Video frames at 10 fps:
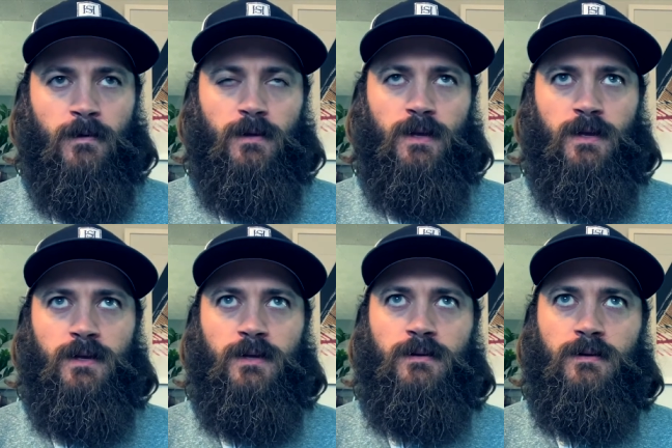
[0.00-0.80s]

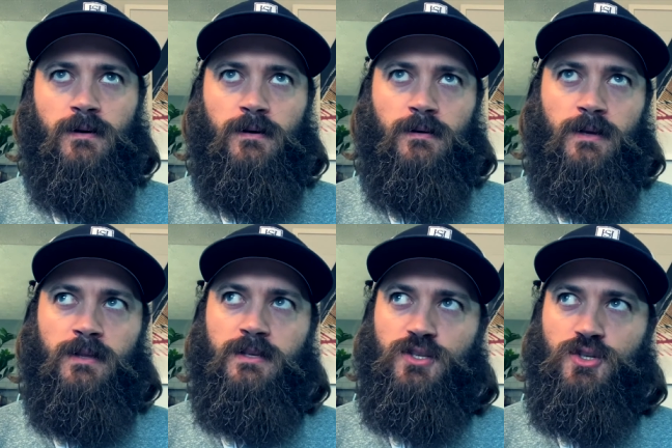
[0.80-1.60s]
In
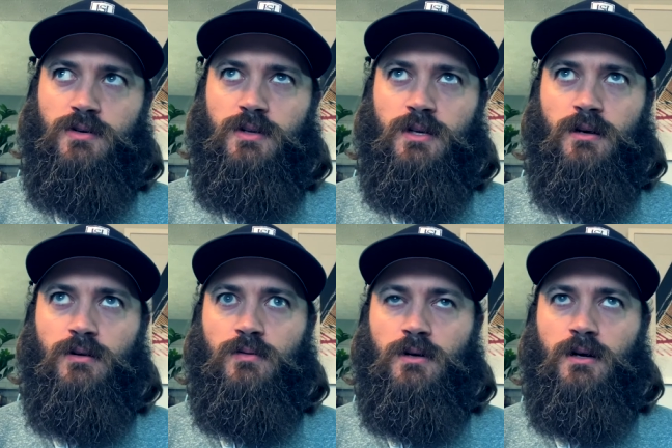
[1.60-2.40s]
in the
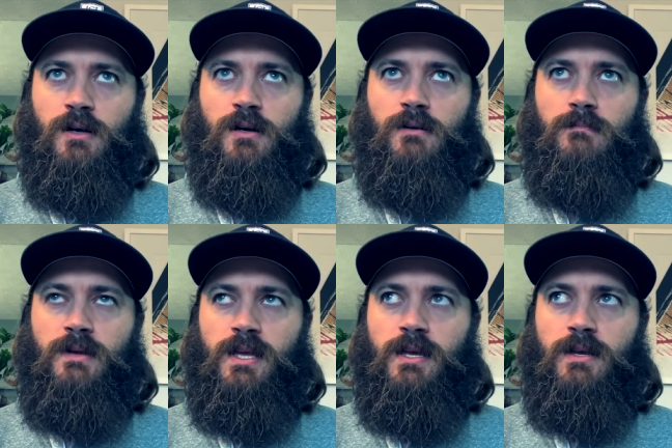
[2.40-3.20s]
studio, um,
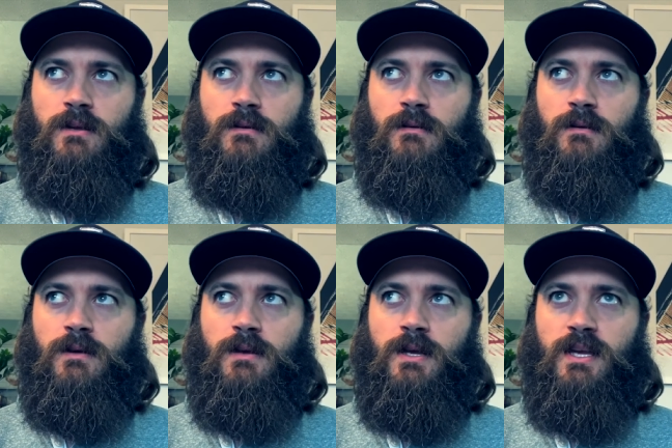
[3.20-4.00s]
it
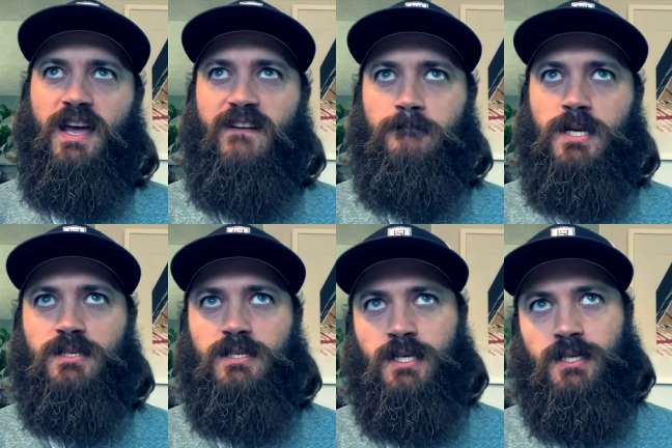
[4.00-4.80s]
it gave me a
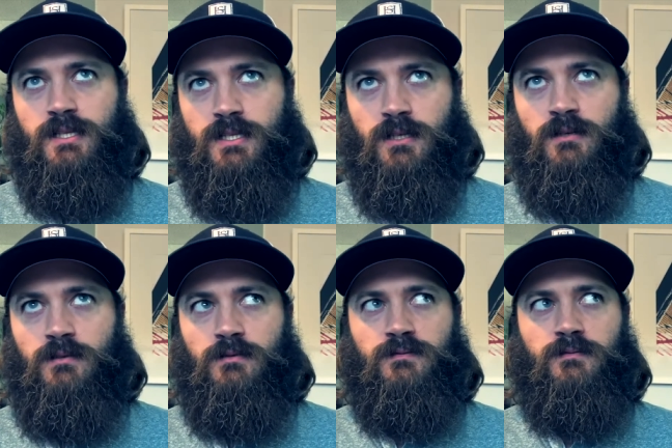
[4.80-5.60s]
sense
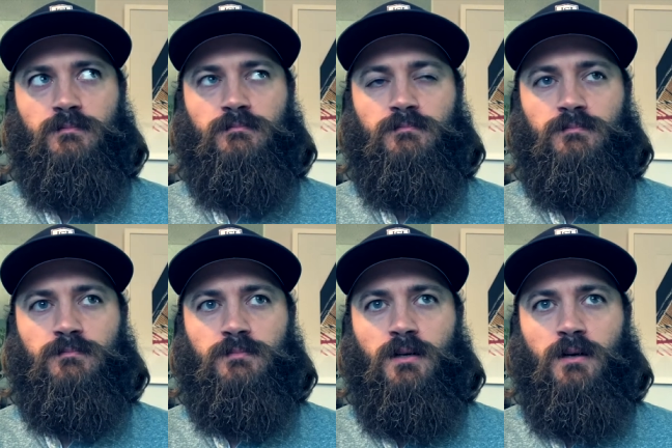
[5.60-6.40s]
of
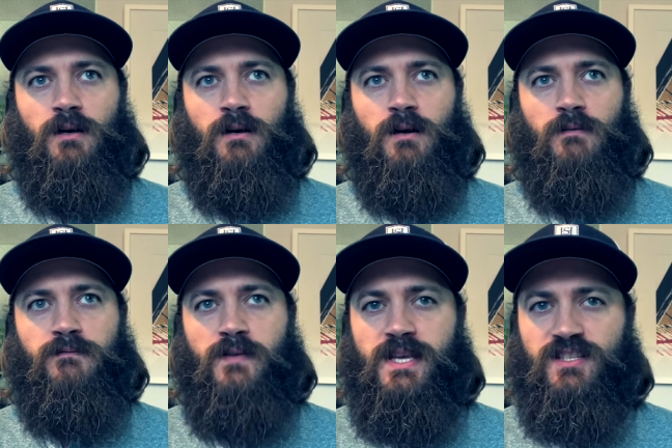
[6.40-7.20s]
a
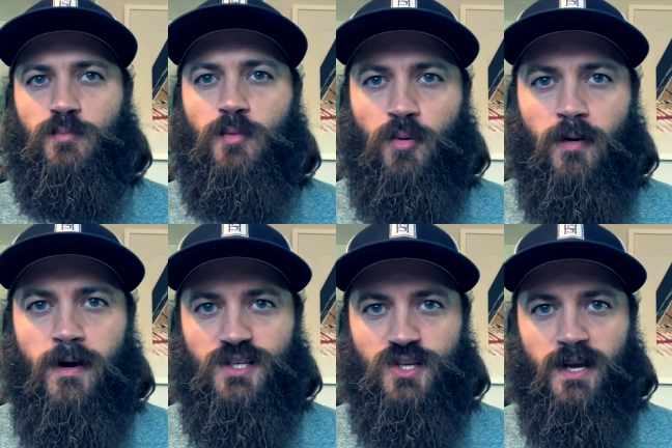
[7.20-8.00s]
feasible
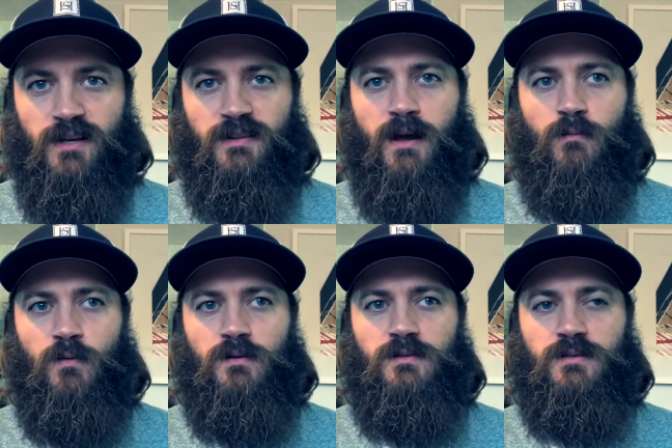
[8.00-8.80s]
project that
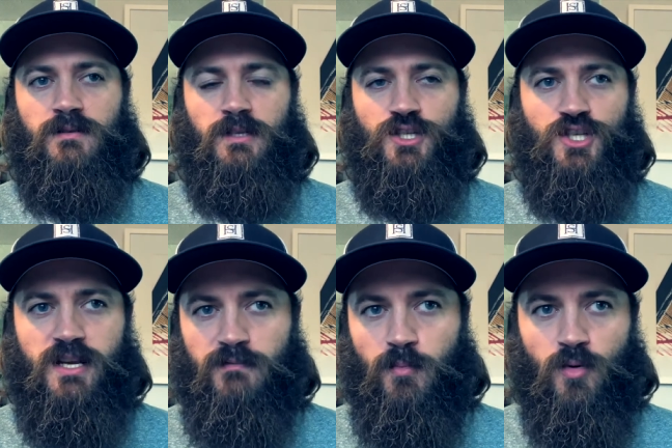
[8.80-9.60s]
was
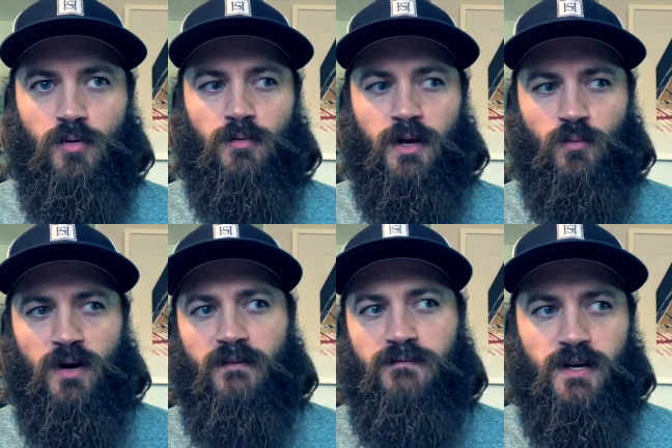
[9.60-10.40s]
achievable. Like
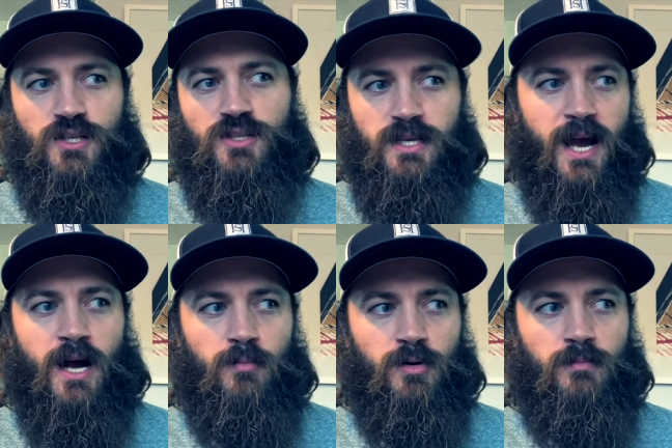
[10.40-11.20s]
when I finished the
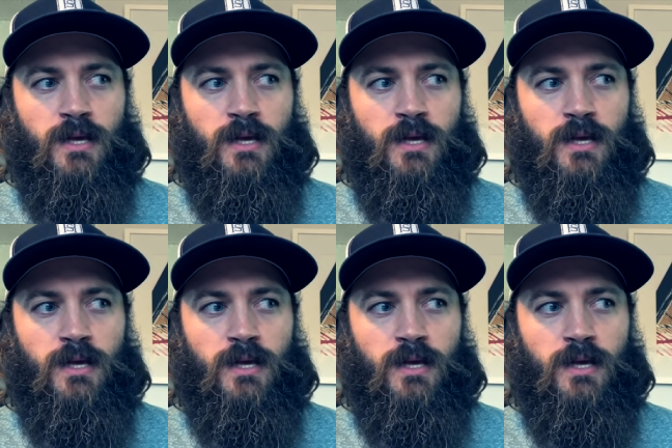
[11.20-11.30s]
album,